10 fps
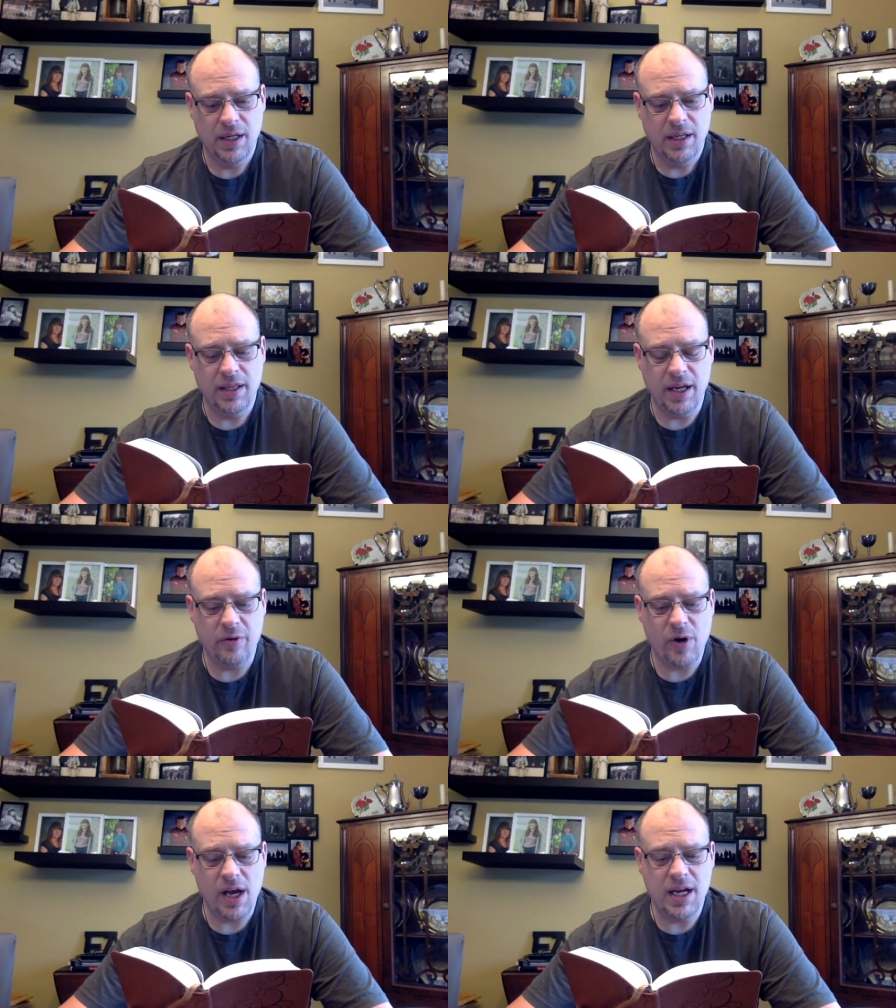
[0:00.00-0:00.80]
They
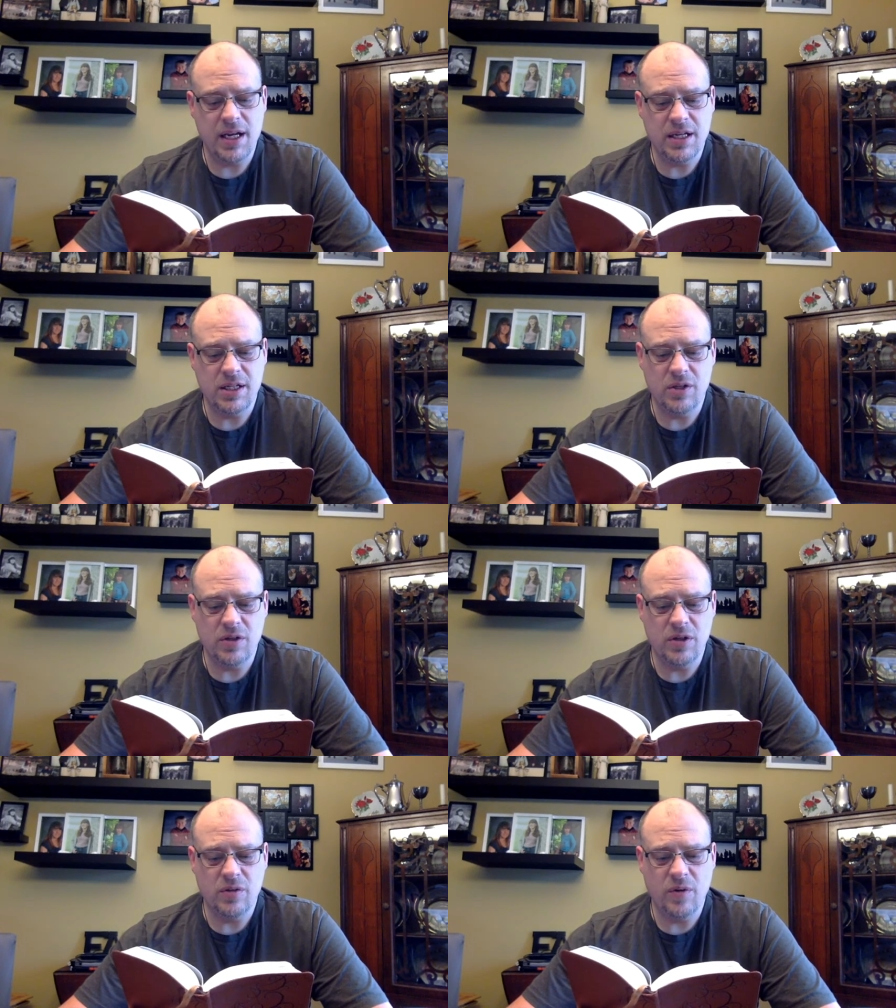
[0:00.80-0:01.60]
cried to
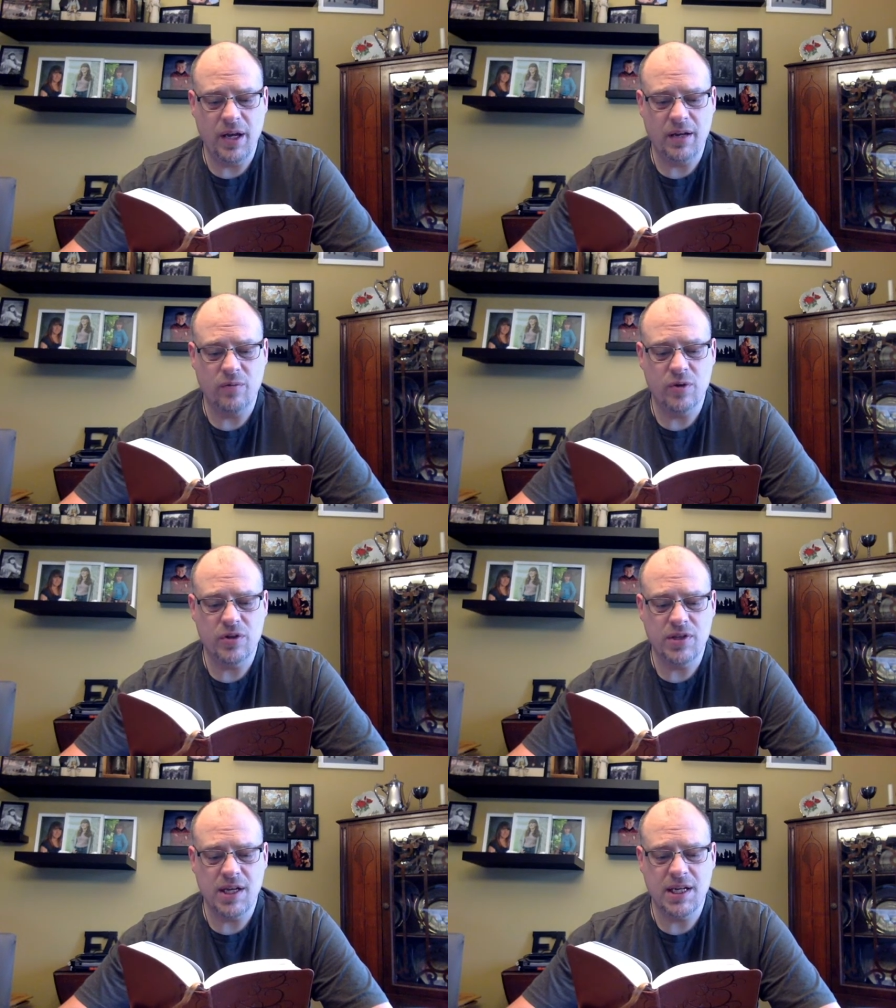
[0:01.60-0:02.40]
you and were
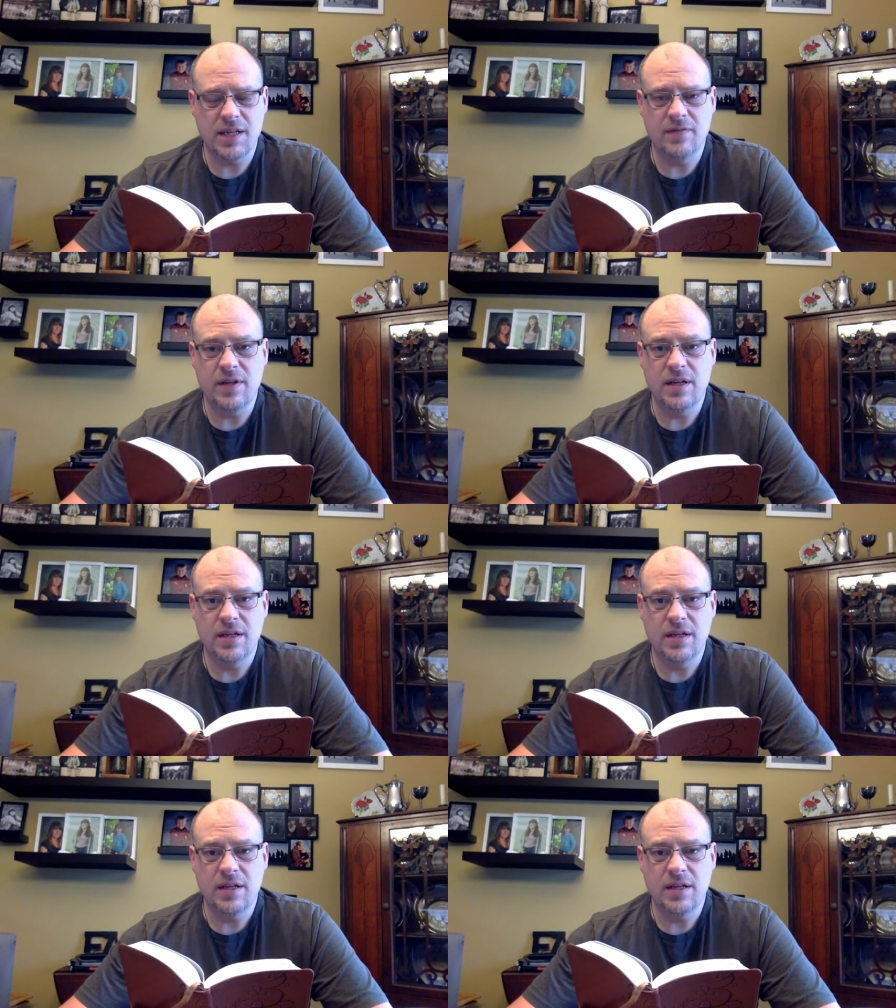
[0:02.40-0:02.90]
saved.